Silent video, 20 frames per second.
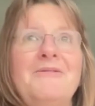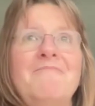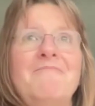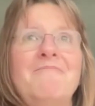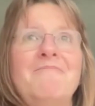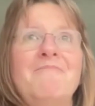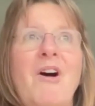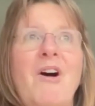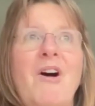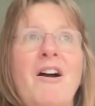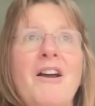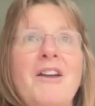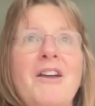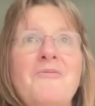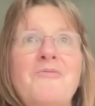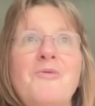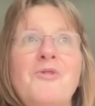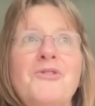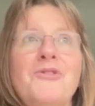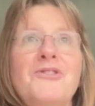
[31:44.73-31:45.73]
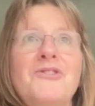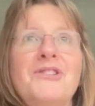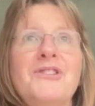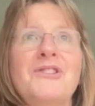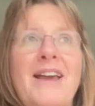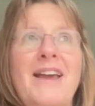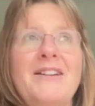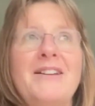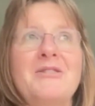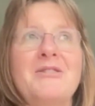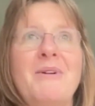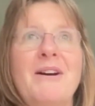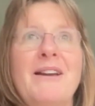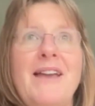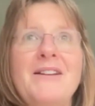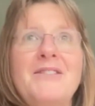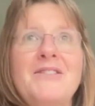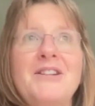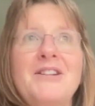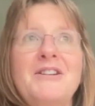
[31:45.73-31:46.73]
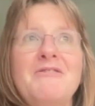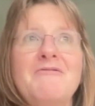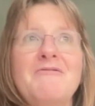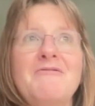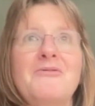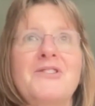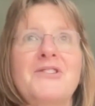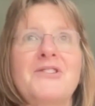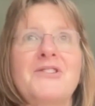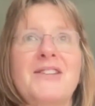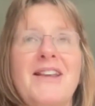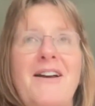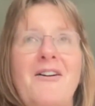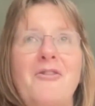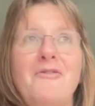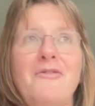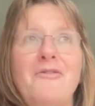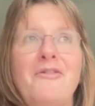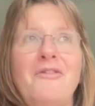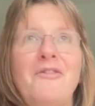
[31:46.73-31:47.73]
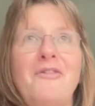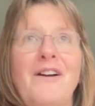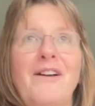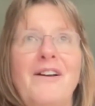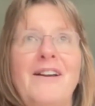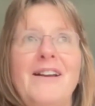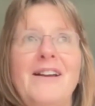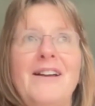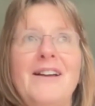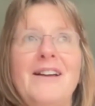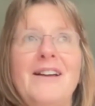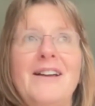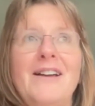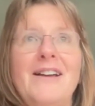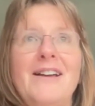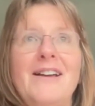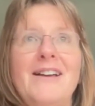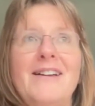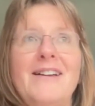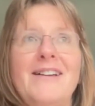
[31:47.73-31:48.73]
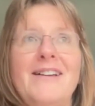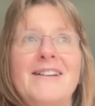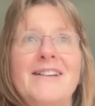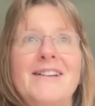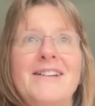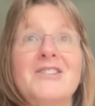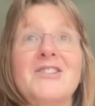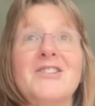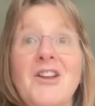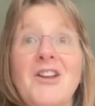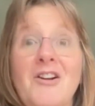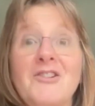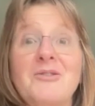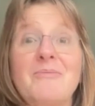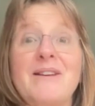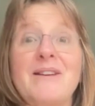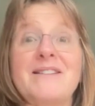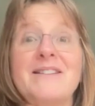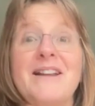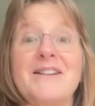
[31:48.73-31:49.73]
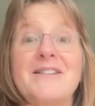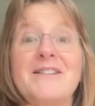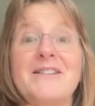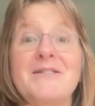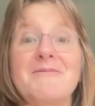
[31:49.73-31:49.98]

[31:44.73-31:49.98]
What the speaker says: I would say to my 18-year-old self, start a business.